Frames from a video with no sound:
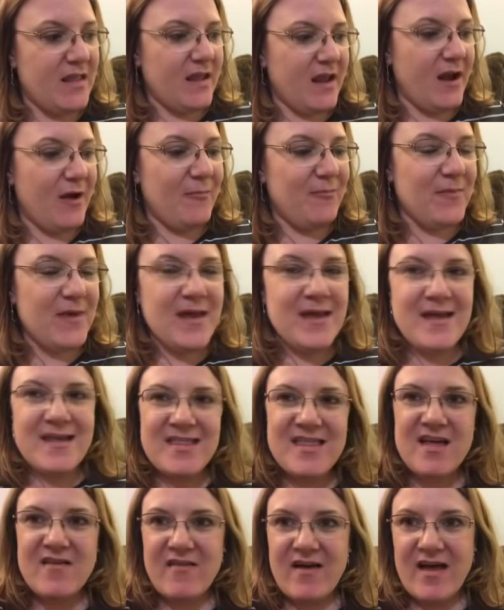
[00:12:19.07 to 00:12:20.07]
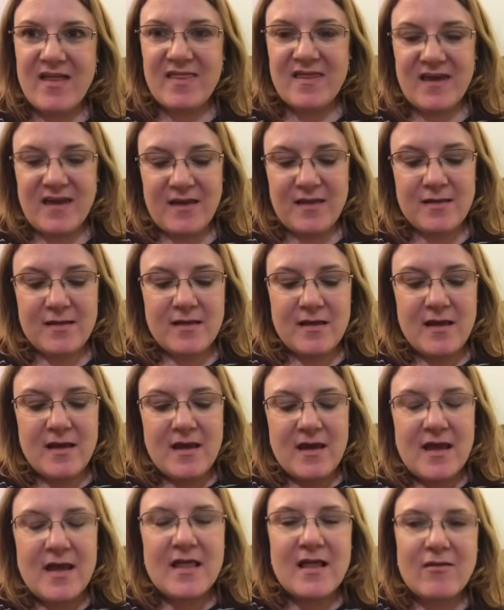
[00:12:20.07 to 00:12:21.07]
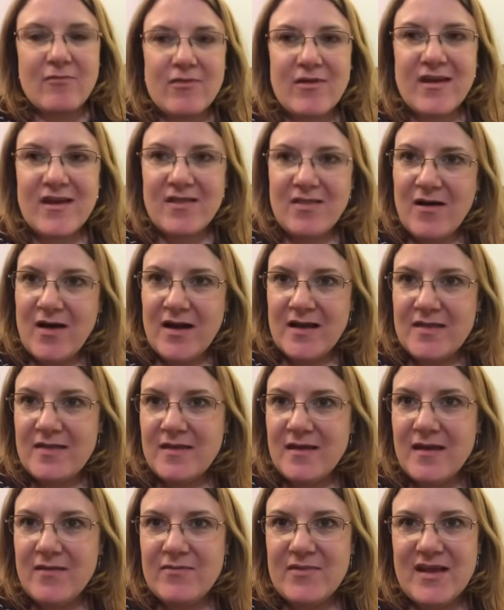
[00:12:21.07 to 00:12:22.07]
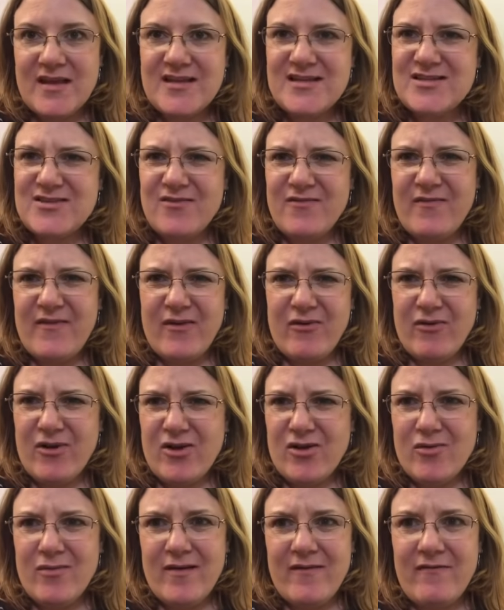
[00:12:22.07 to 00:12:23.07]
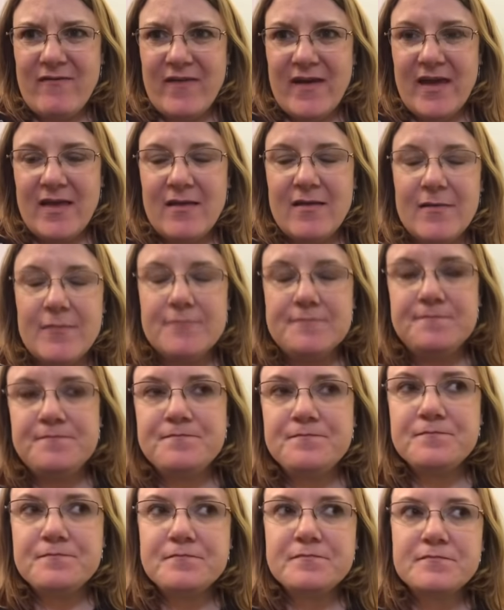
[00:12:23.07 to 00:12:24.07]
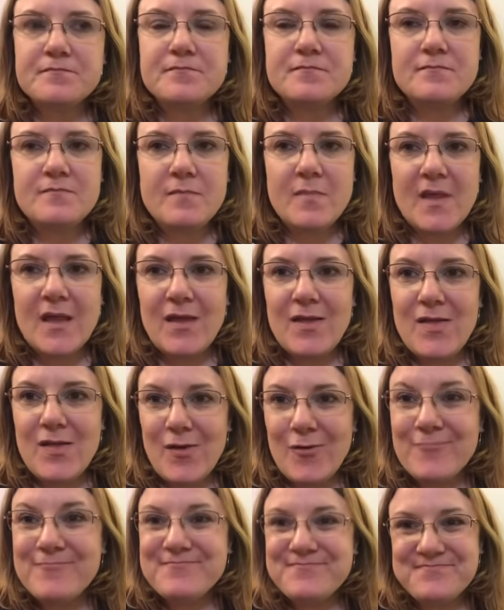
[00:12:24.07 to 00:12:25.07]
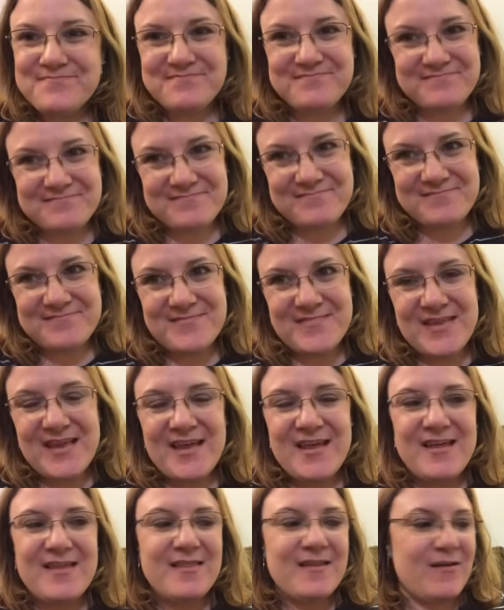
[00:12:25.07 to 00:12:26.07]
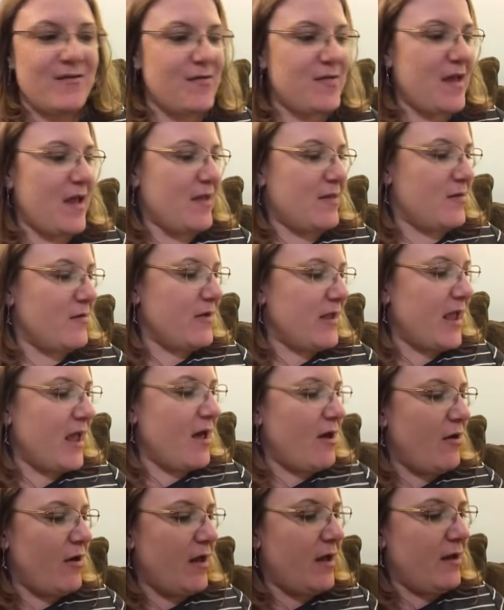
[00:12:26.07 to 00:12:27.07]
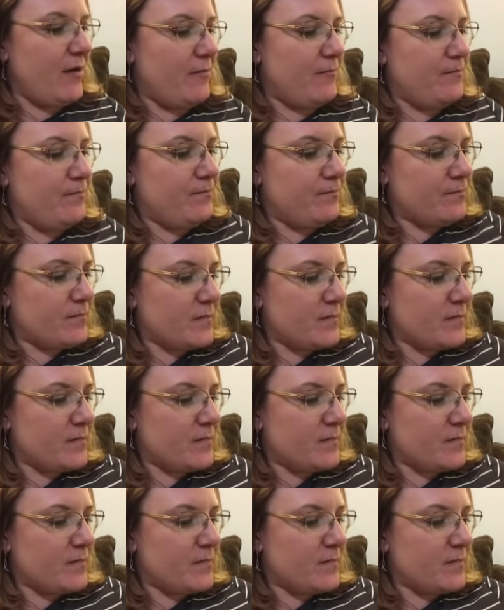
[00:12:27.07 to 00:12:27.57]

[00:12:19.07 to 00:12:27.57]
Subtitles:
now that I've had these, and I really like them. They just don't feel good on my feet. So there's that. So anyhow,